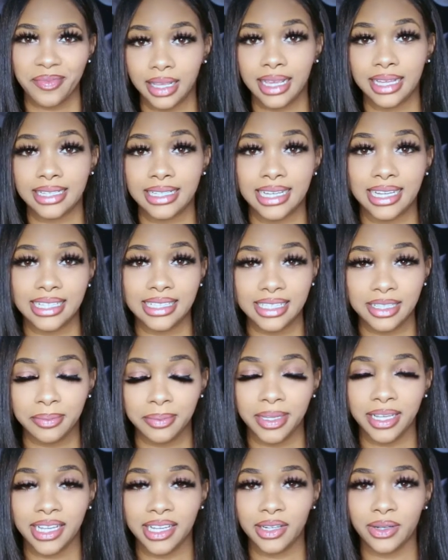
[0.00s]
It does
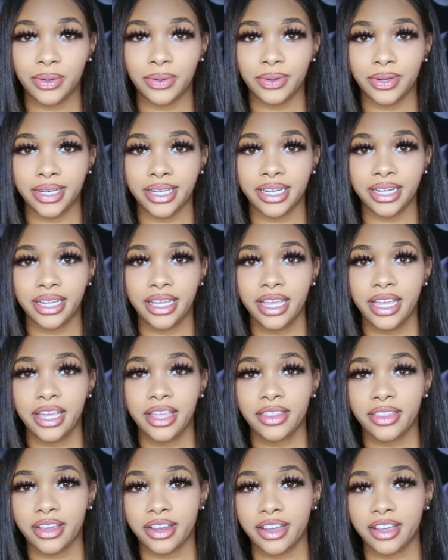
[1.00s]
depend on
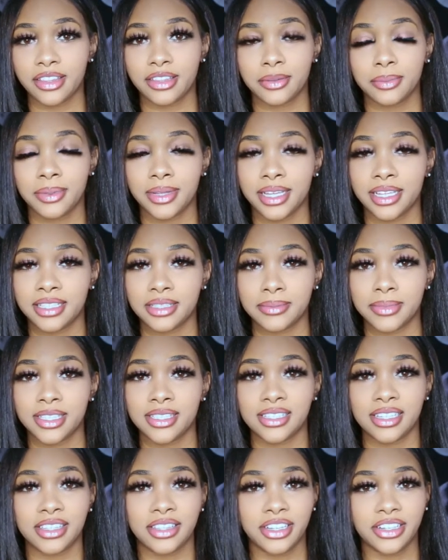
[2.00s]
their other
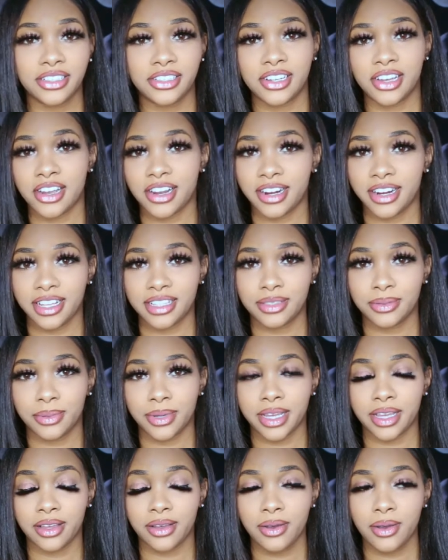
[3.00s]
placements in their chart as
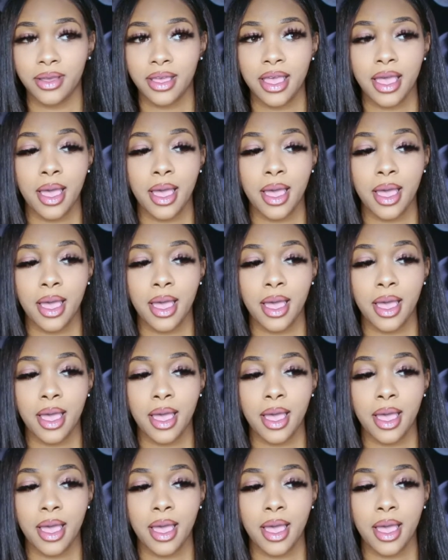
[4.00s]
well,